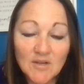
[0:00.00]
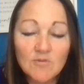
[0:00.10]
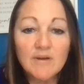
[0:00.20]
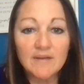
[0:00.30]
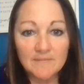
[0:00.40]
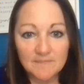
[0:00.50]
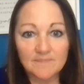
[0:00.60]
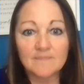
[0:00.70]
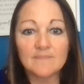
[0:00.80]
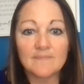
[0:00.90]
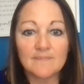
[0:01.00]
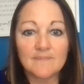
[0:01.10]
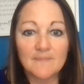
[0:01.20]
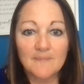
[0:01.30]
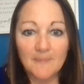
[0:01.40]
And so depending on your
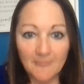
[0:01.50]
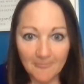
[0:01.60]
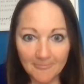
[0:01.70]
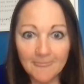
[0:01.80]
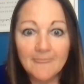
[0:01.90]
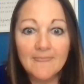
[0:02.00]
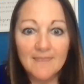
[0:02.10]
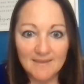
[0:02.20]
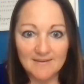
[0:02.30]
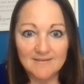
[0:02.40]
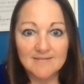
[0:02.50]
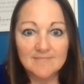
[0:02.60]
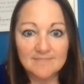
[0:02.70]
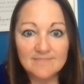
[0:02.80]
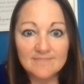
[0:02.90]
therapeutic frame